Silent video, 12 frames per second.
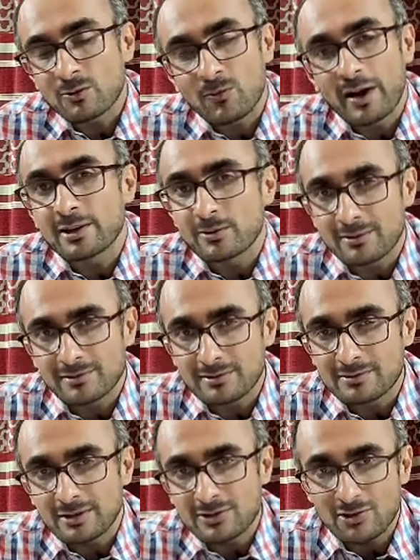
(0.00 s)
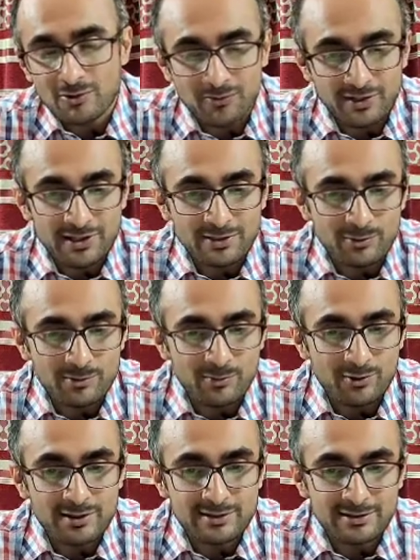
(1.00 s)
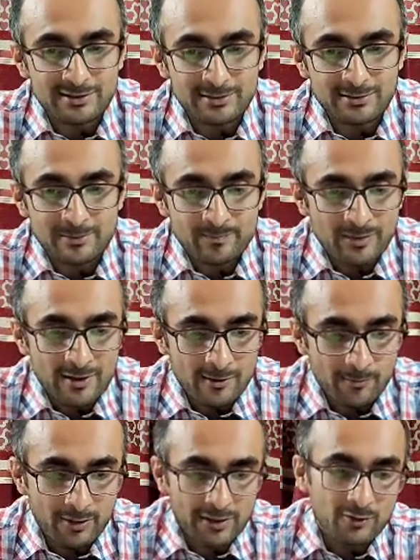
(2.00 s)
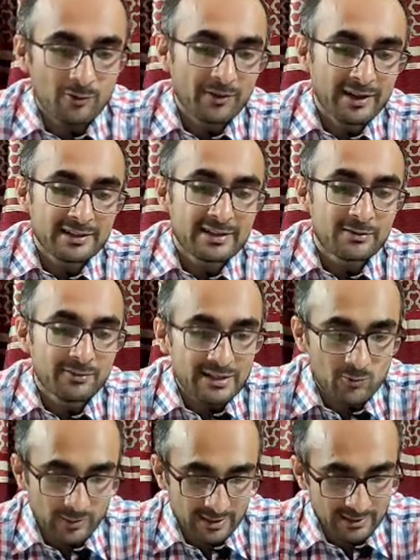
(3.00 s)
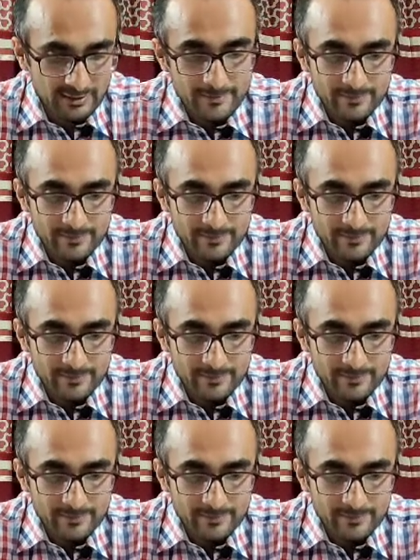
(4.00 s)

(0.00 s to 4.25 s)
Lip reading: of high concentration of ketone bodies in the blood of an individual.